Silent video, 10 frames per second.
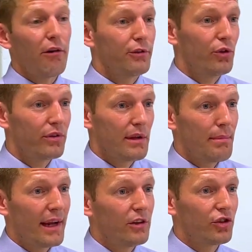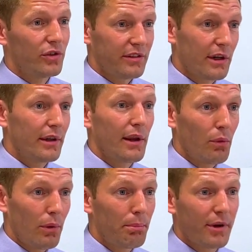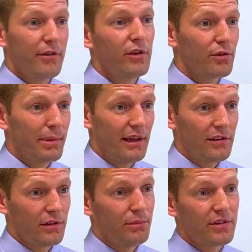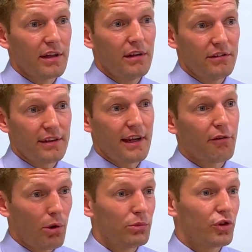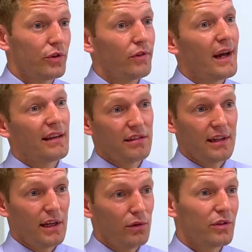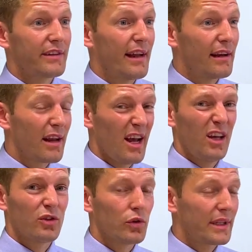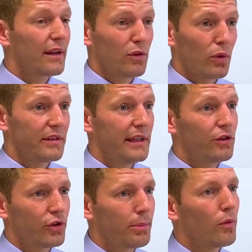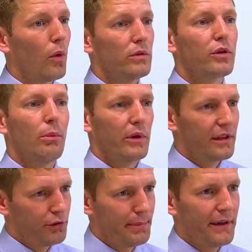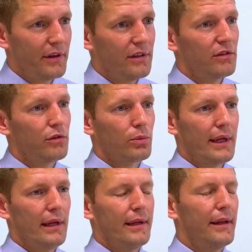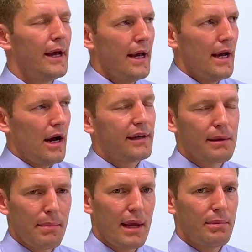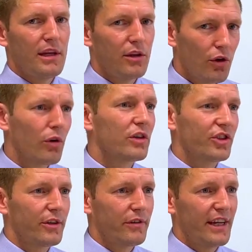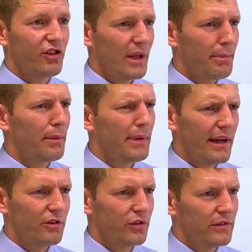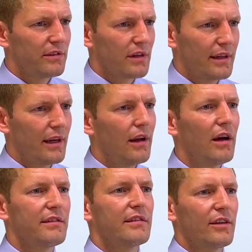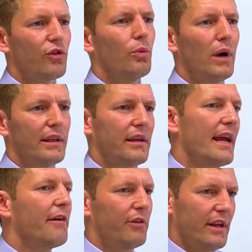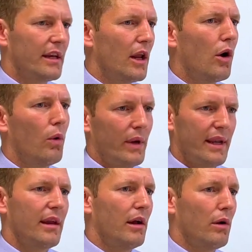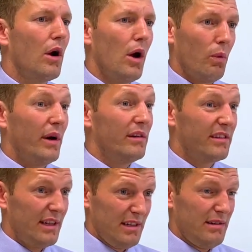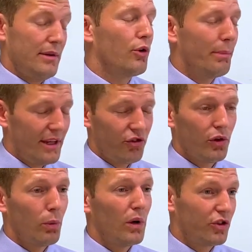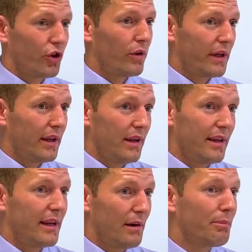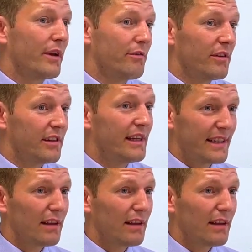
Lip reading: Often you see managers that they were previous players themselves and they've come through the ranks and they understand it. So that those leadership roles come with experience as well. And I think maybe in the younger generation, that bit of patience is kind of lost, that you want everything now and here, whereas you mentioned the word journey there previously.